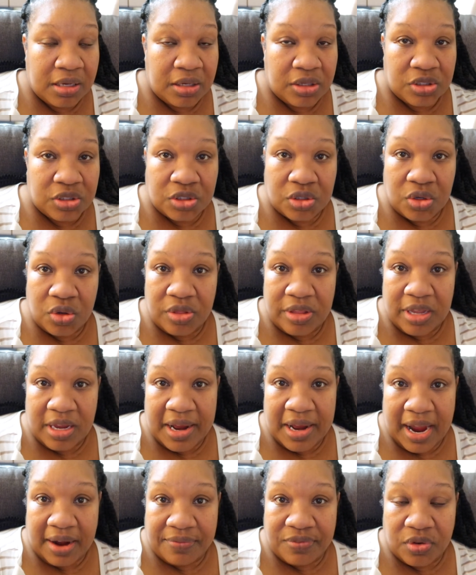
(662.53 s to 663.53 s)
So then
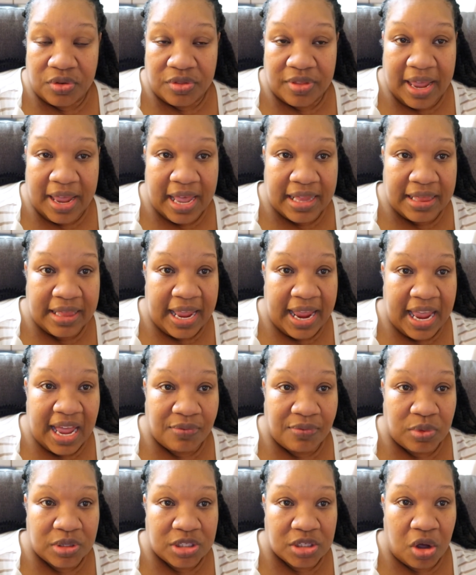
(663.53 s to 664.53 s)
after that, they
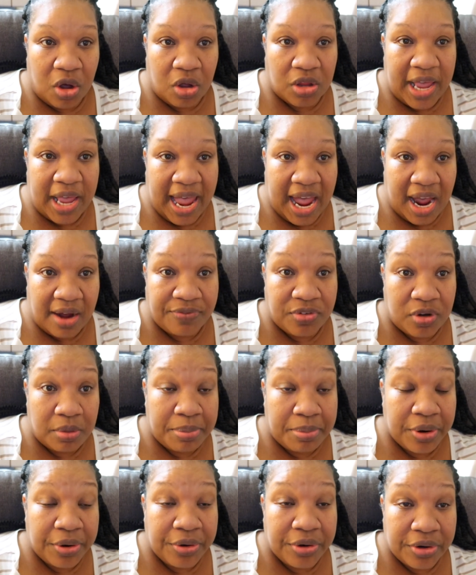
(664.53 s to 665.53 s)
have what's called the
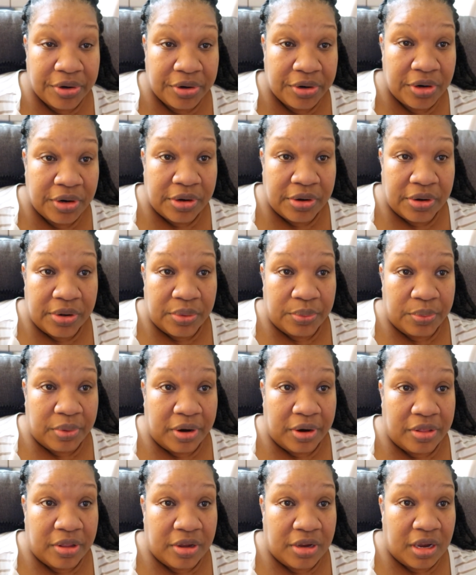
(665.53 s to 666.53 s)
afterburner,
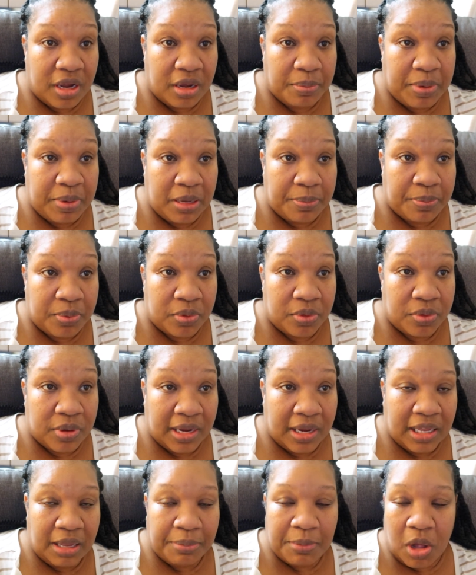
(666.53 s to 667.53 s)
where the young people,
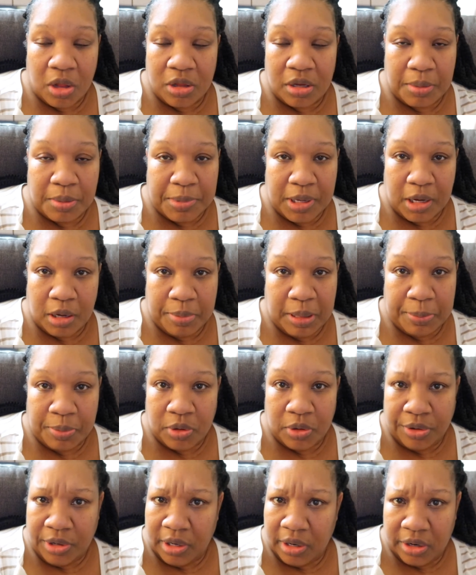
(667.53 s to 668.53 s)
I keep calling them young people,
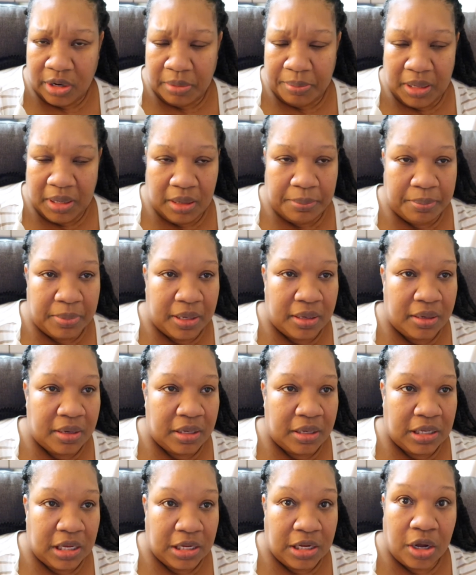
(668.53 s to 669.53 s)
they're younger than me, but
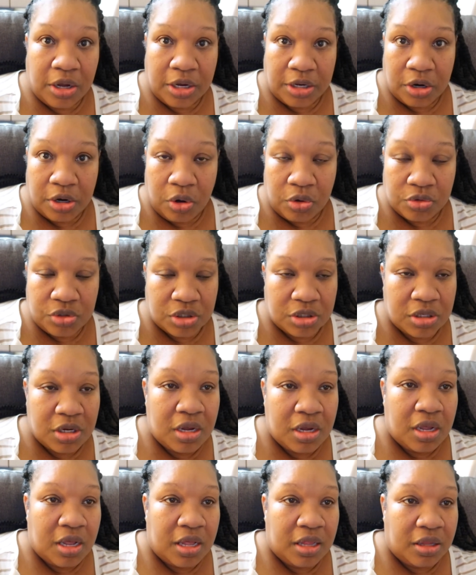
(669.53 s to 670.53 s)
the young adults,
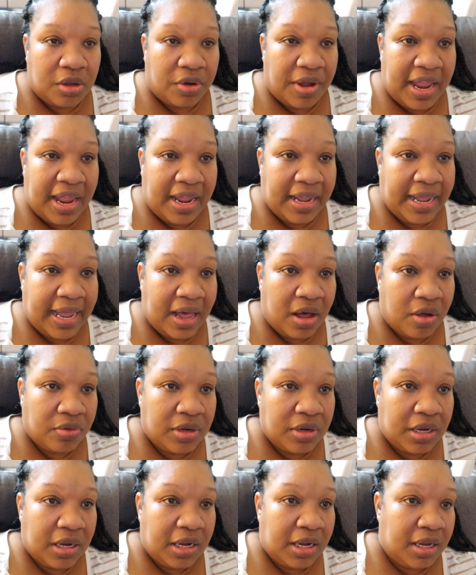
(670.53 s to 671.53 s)
they'll hang out
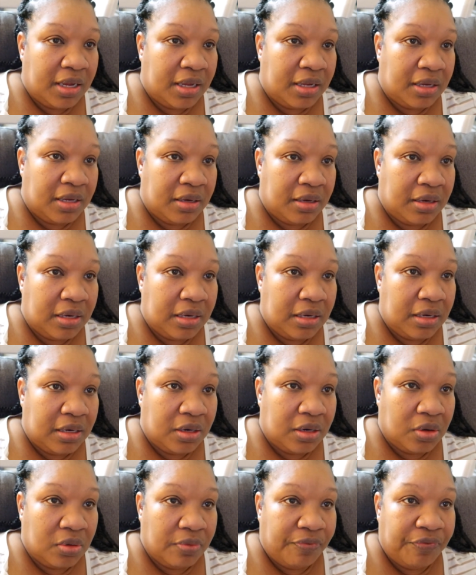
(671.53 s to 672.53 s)
and, you
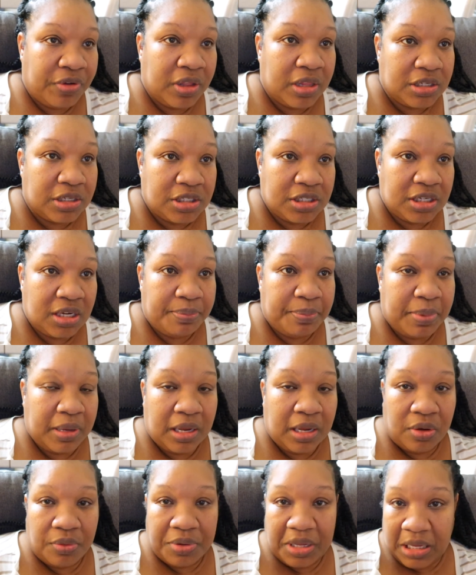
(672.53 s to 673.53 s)
know, fellowship,
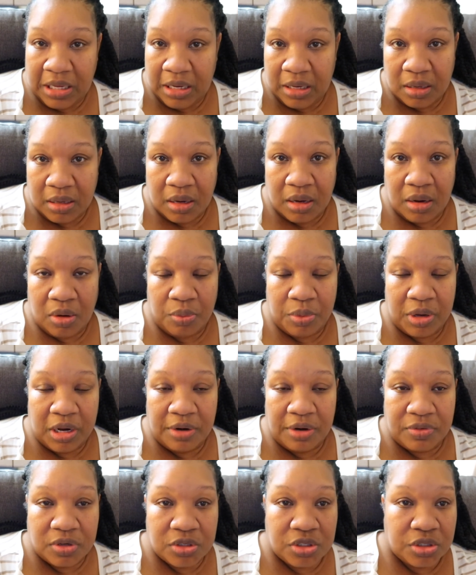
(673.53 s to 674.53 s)
and they'll eat or whatever.